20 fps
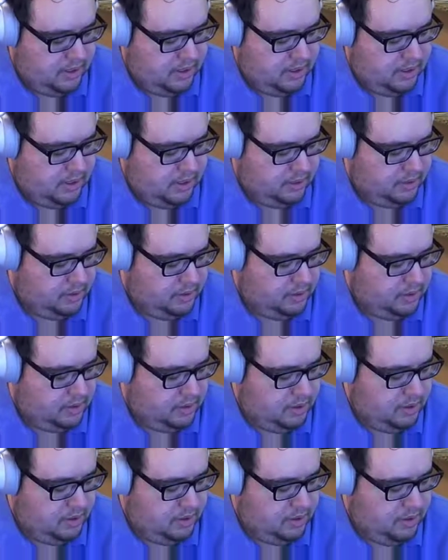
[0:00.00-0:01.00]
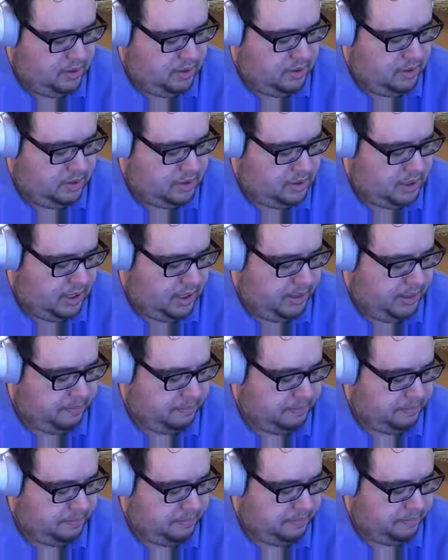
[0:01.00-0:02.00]
is the
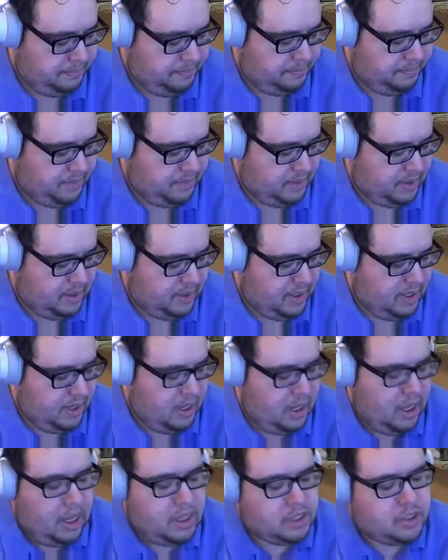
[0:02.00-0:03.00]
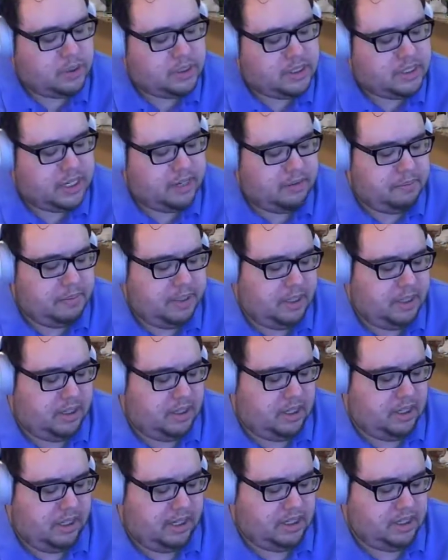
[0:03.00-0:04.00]
same. So instead of being the
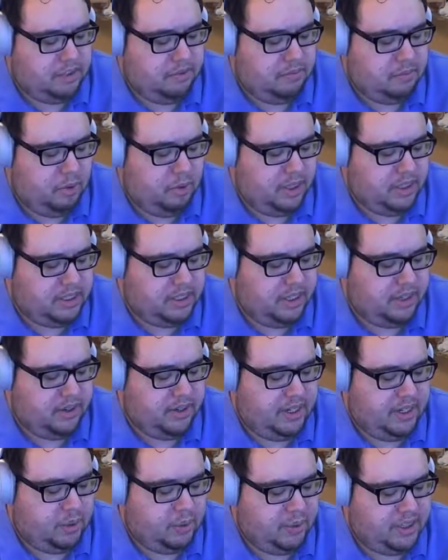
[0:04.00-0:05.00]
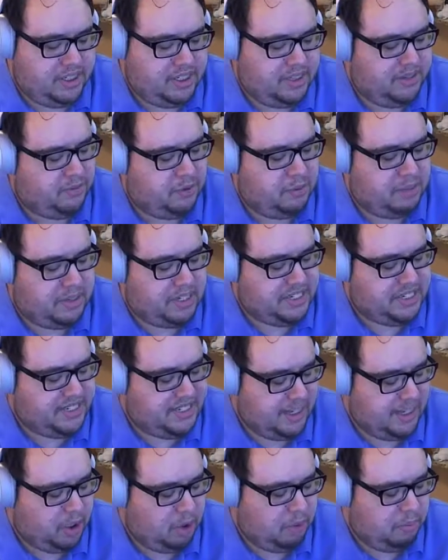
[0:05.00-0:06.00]
collection of points that are equidistant from a
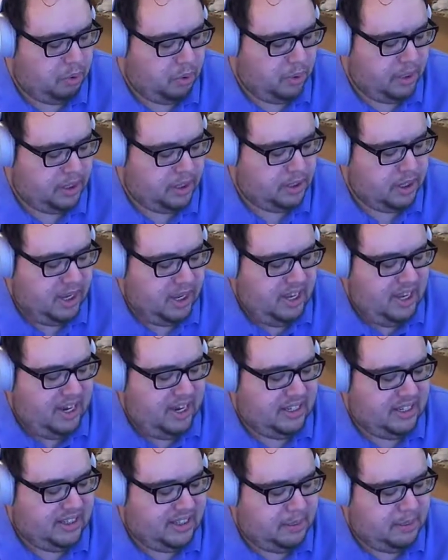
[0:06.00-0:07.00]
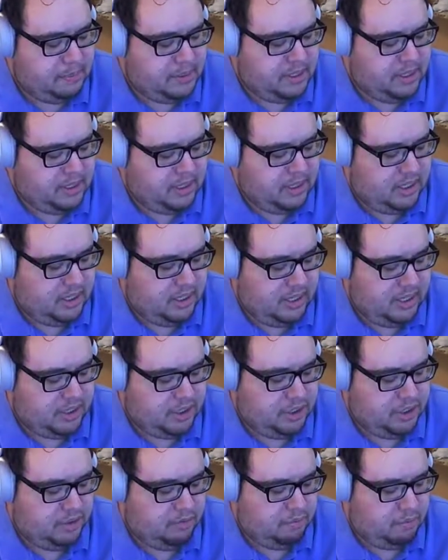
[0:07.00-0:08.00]
single point, an ellipse is the
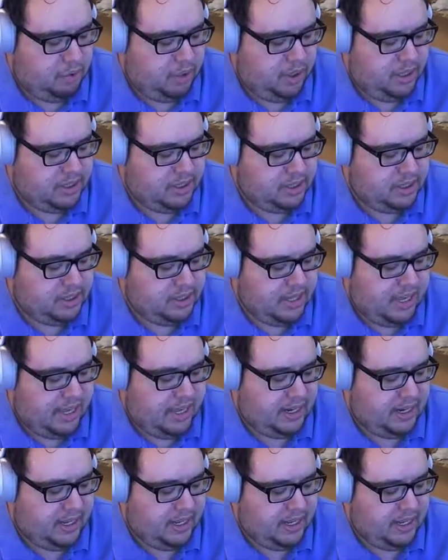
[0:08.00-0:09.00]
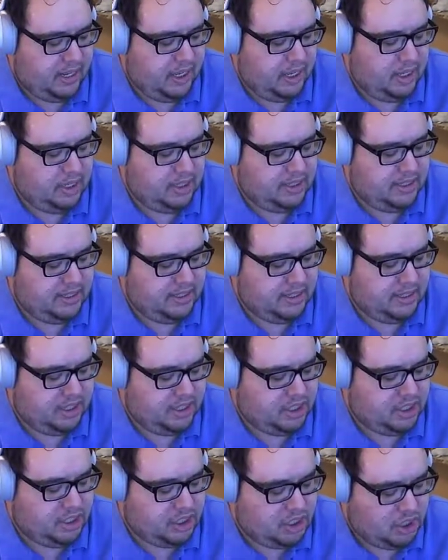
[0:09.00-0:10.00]
collection of points that the
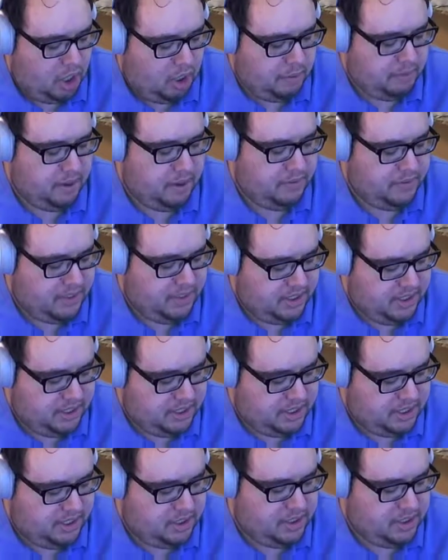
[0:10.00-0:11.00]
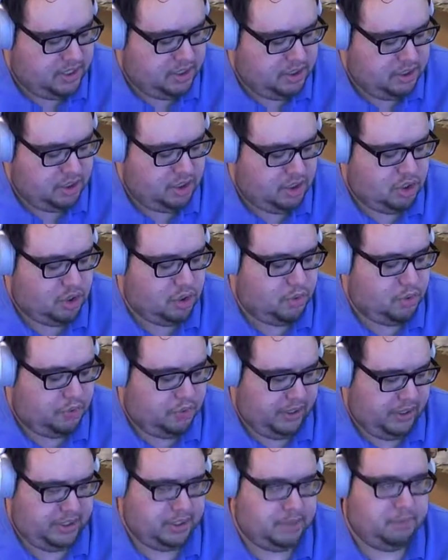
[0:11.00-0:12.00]
sum of the distances to two
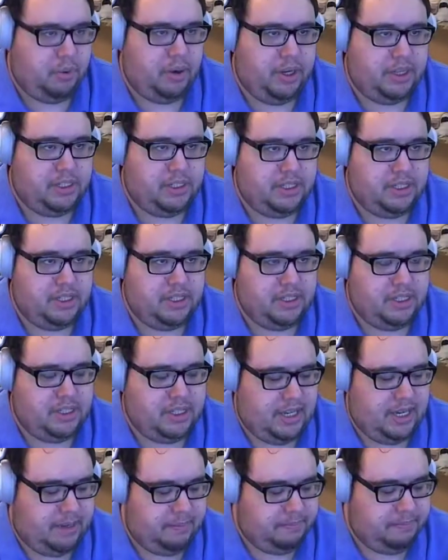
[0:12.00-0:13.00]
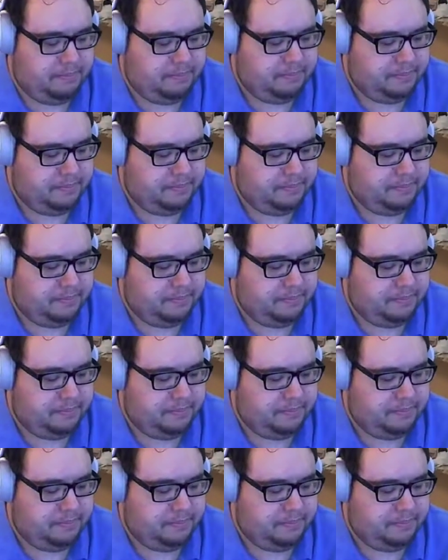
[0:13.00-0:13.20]
fixed points is the same.